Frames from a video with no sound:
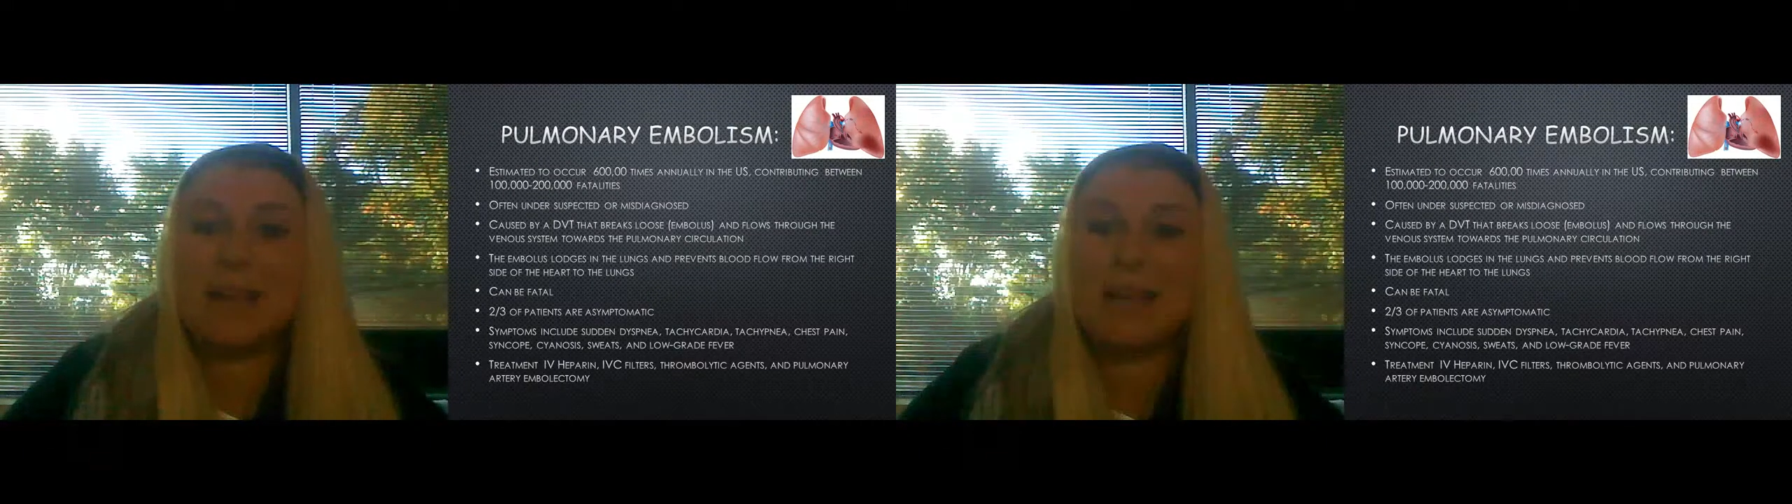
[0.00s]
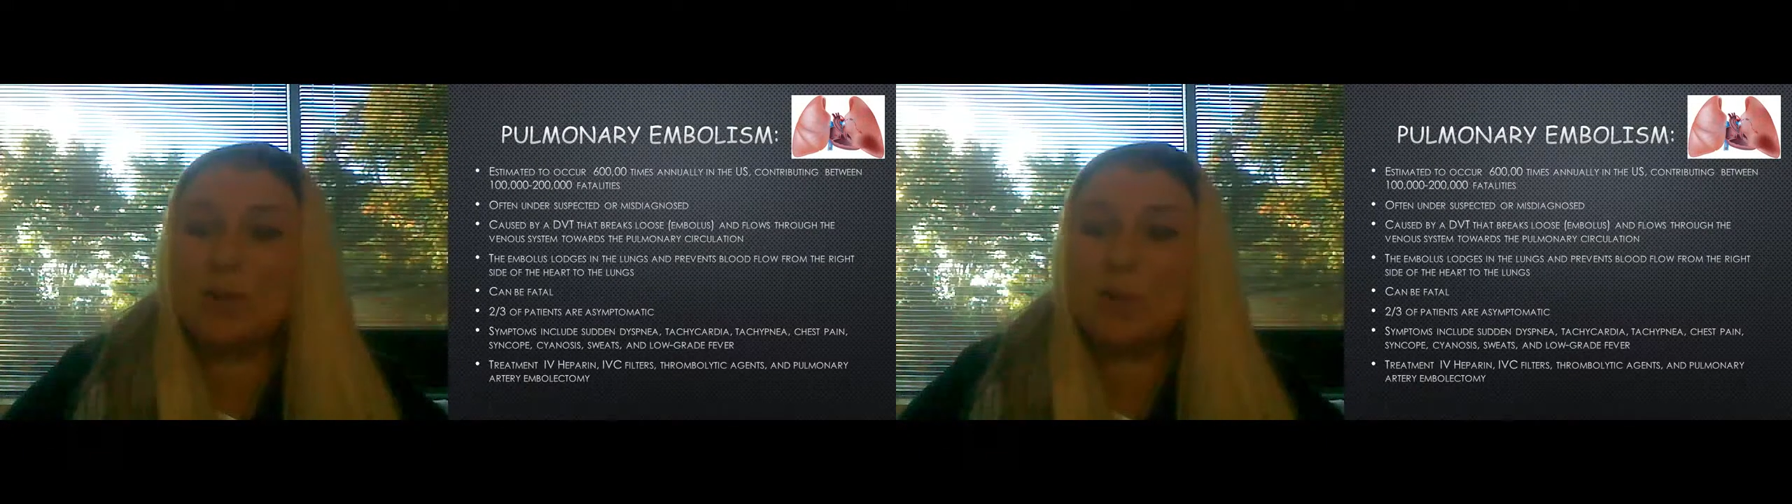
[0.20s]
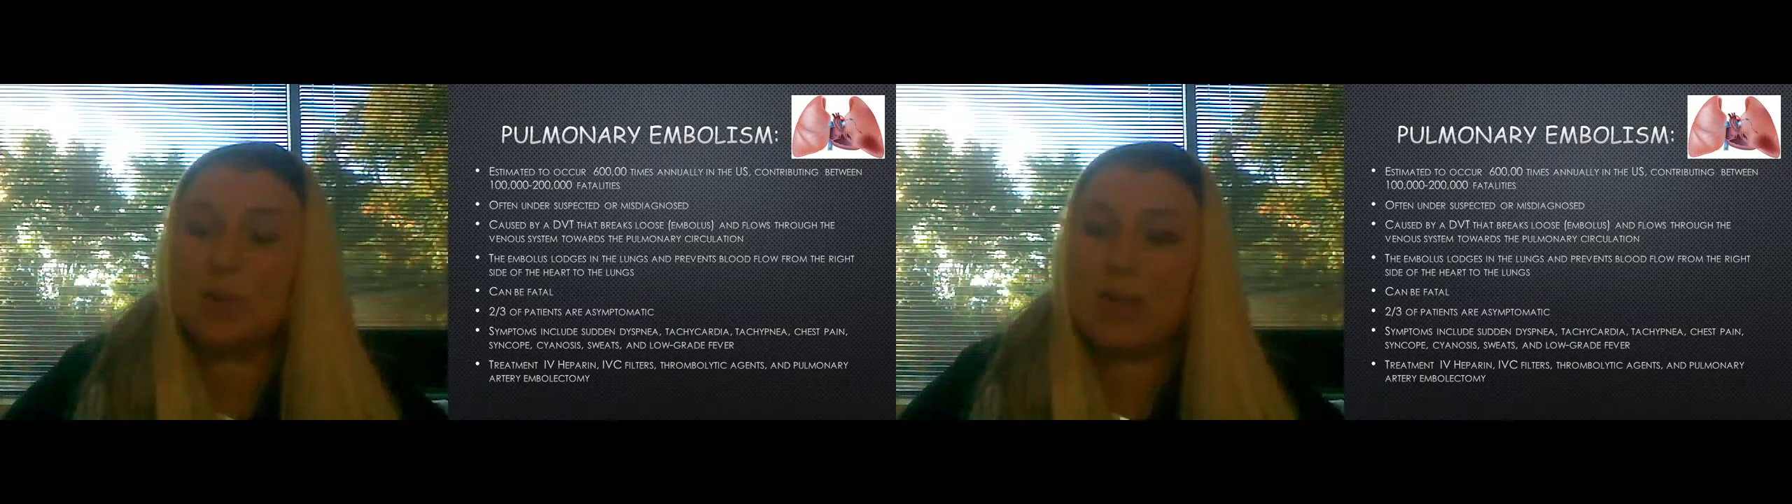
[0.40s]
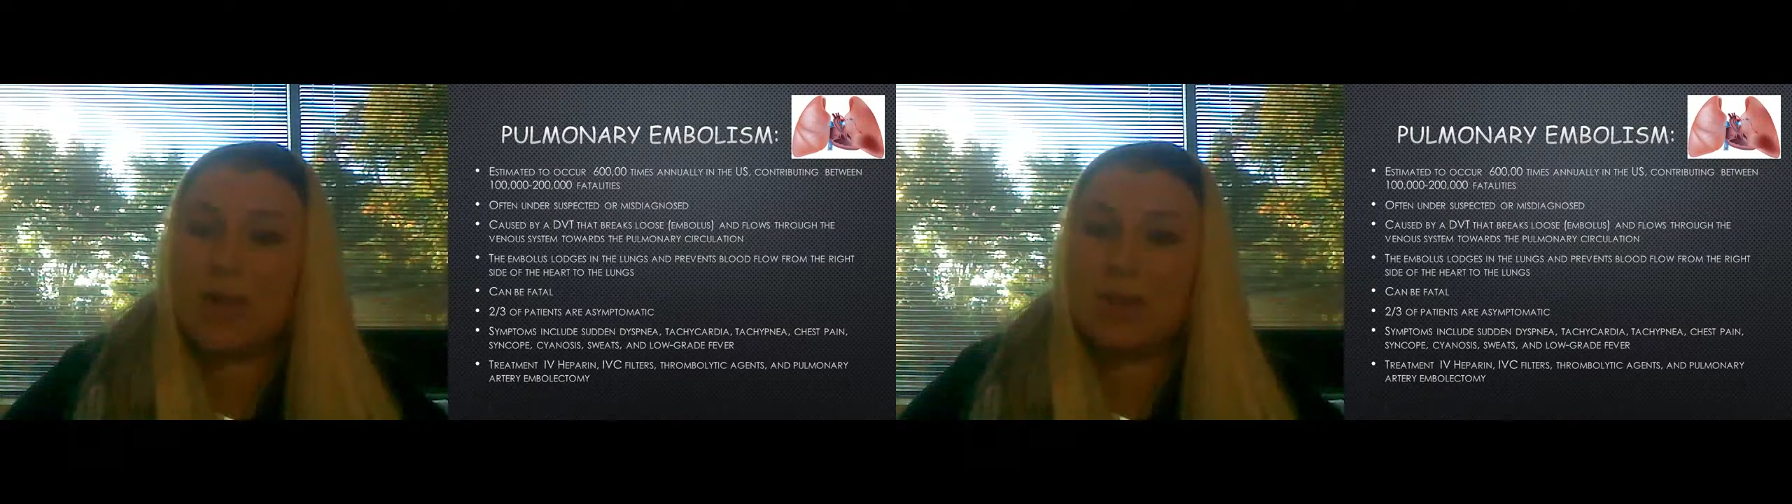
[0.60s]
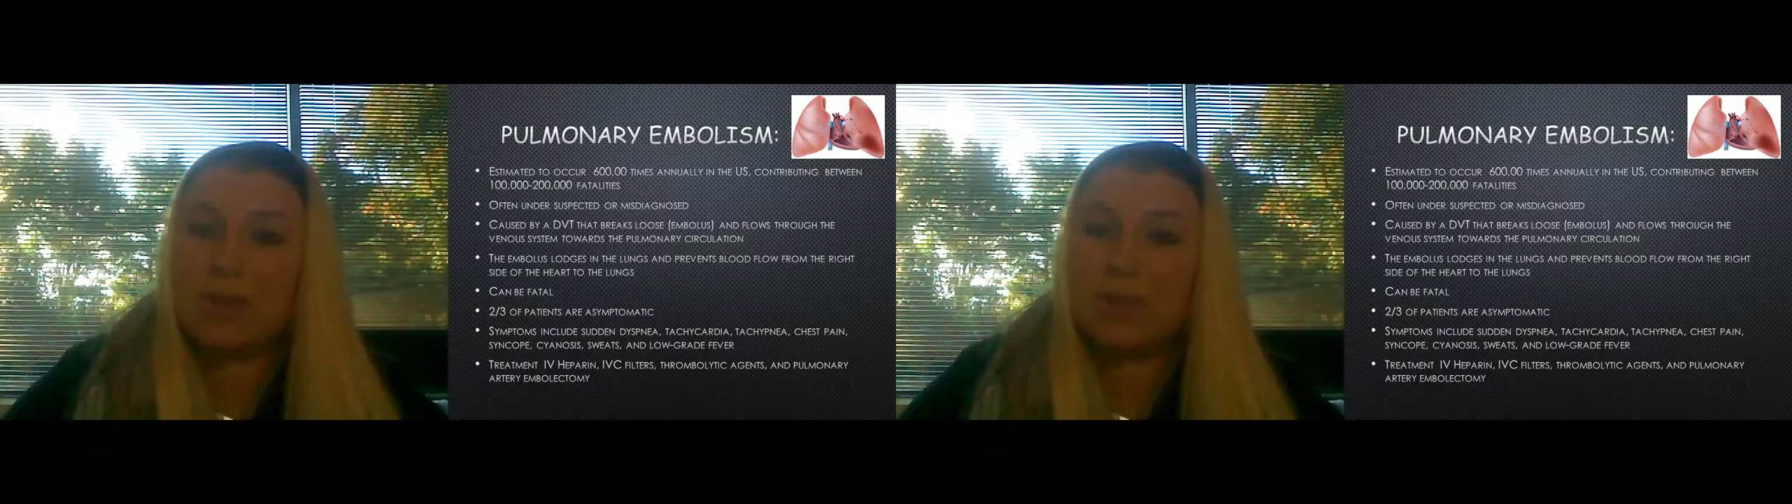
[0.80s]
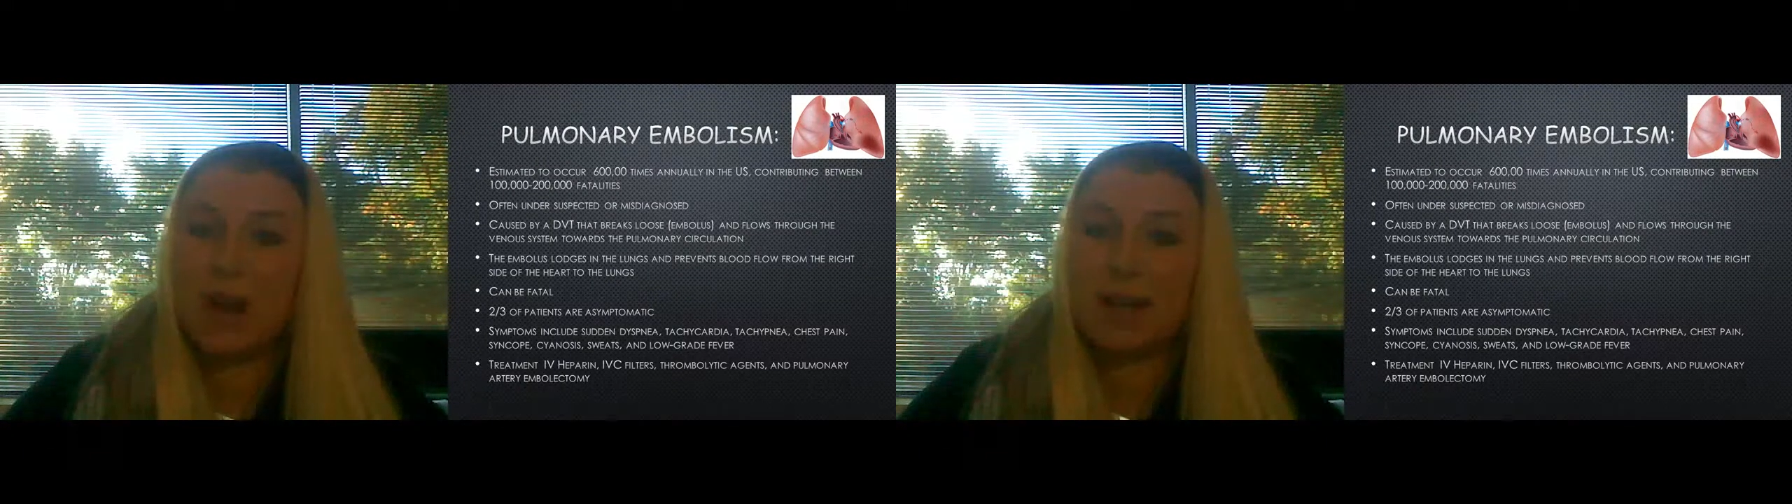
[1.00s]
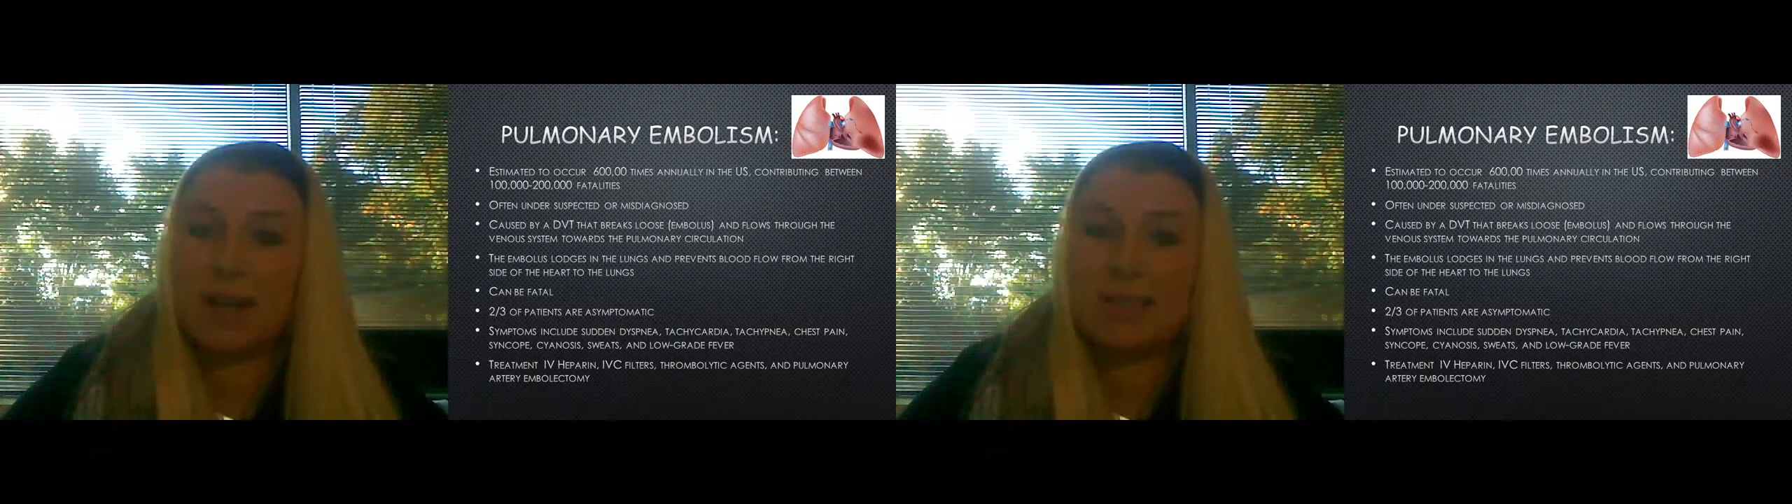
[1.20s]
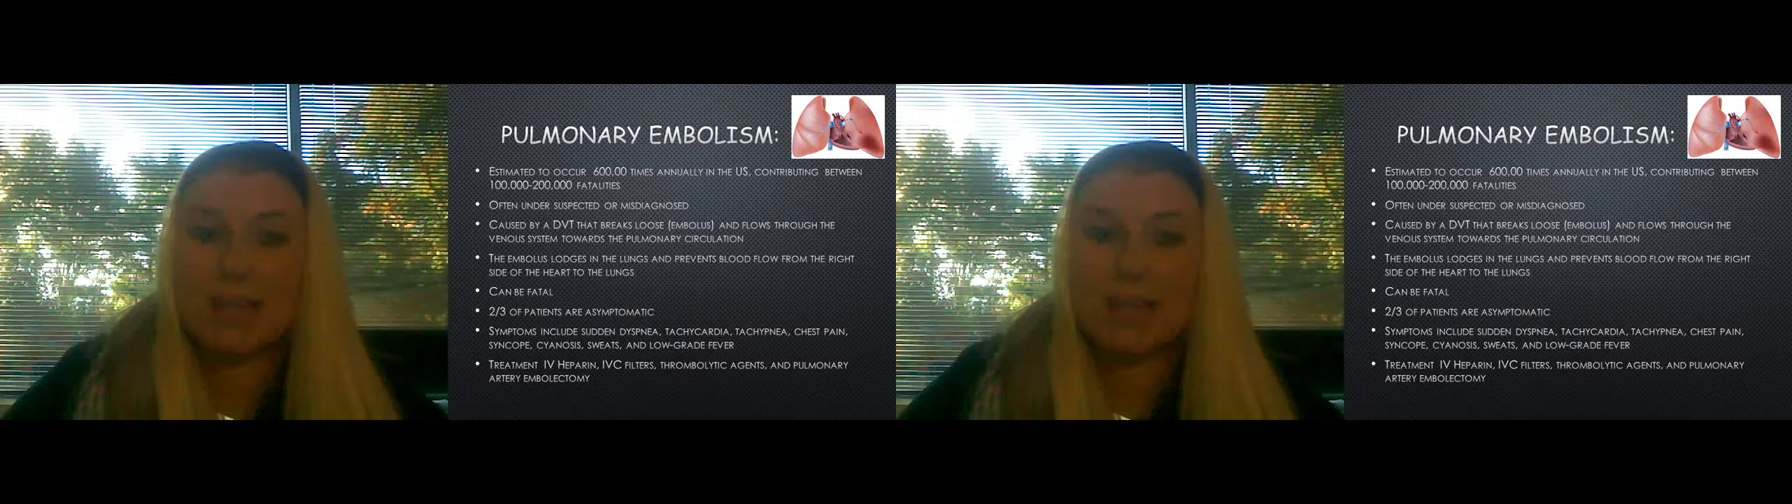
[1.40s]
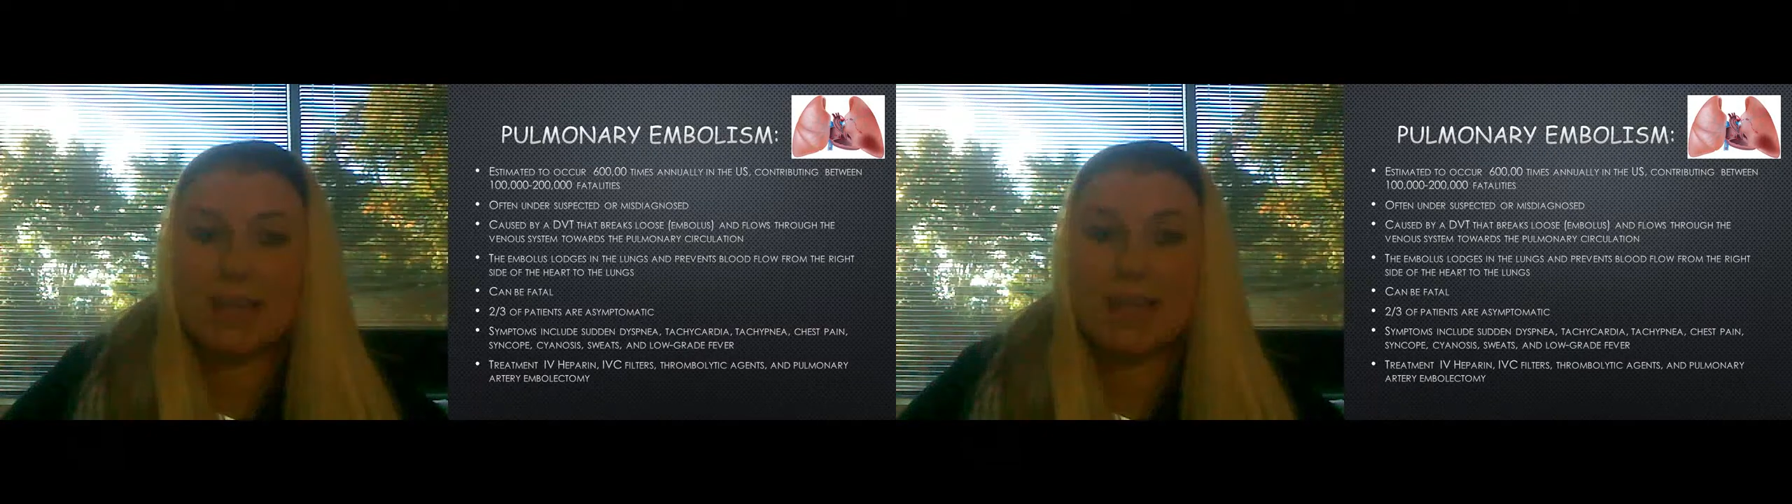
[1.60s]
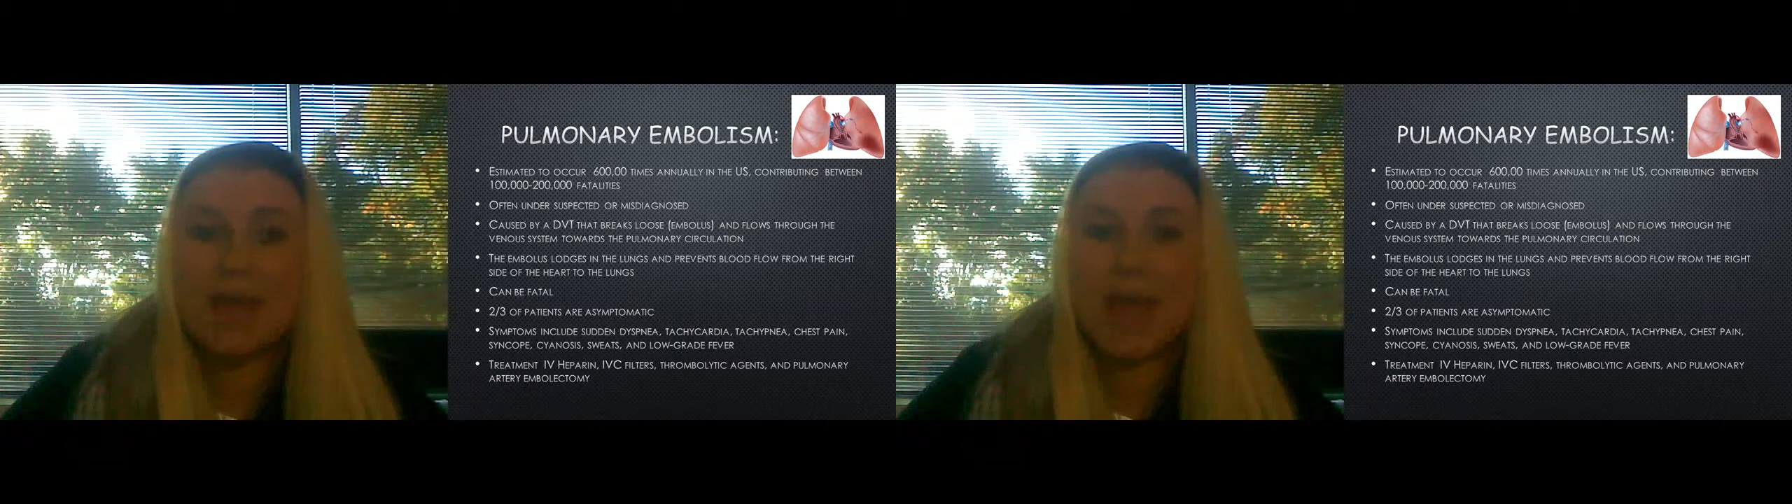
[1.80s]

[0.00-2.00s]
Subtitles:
annually in the United States